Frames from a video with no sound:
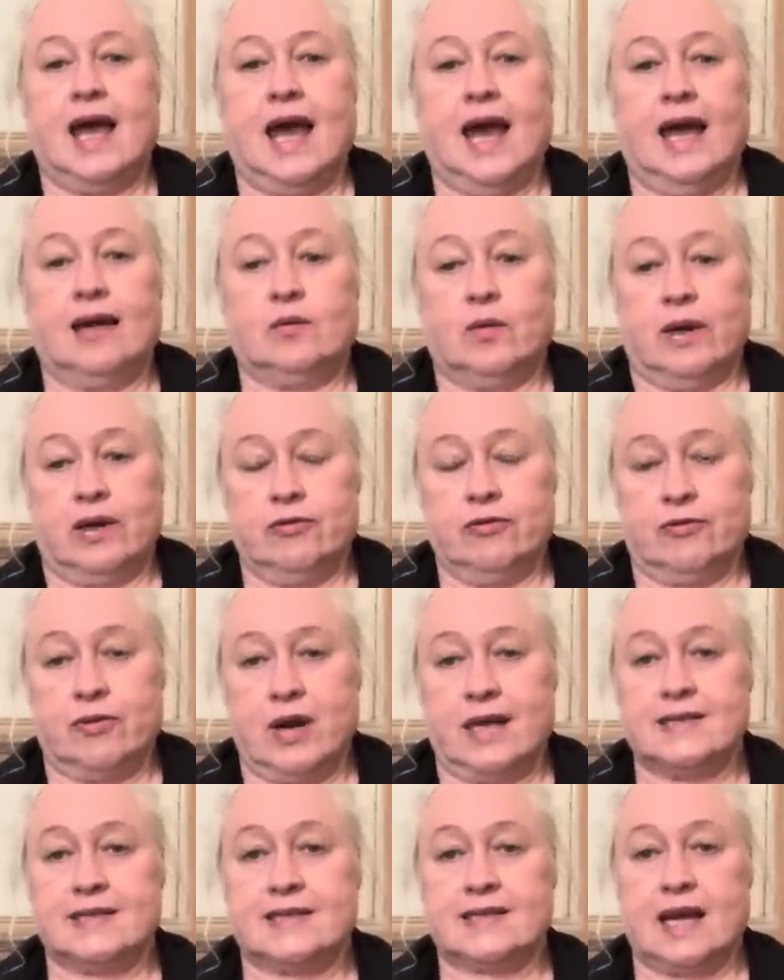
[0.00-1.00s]
And when
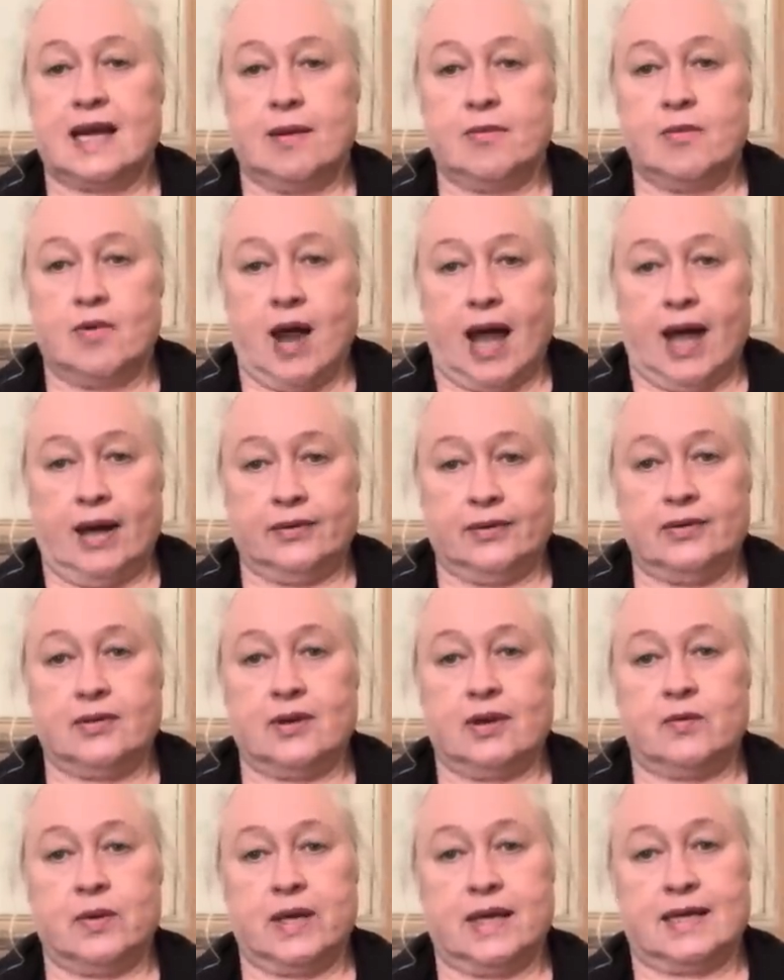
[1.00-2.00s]
friends come round,
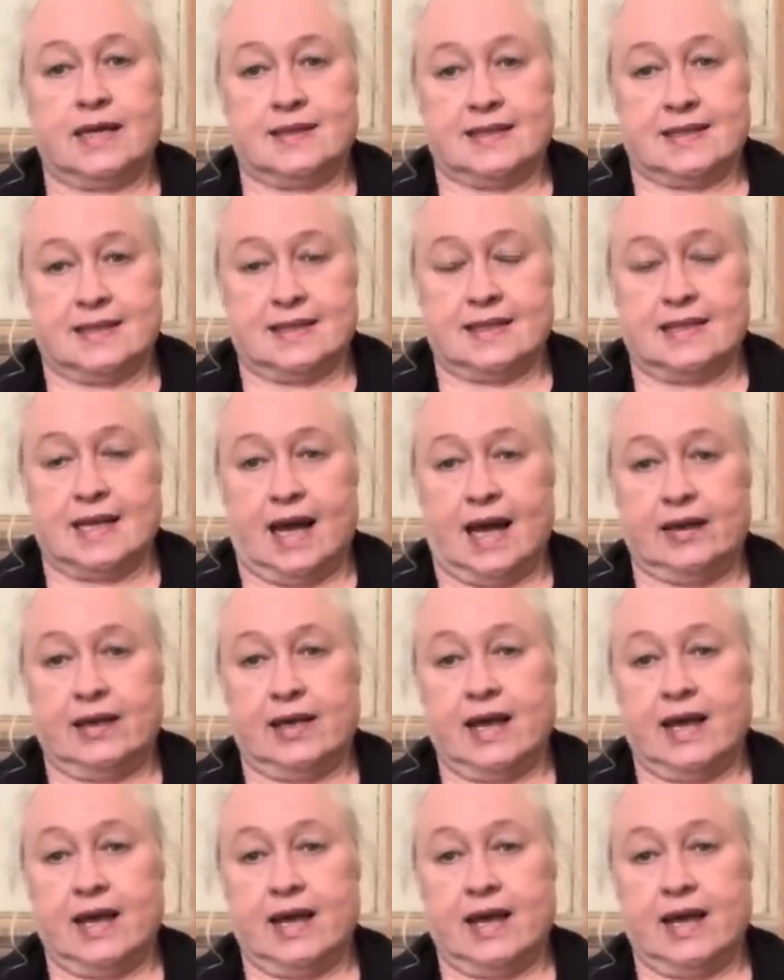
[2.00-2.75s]
that we can sit down and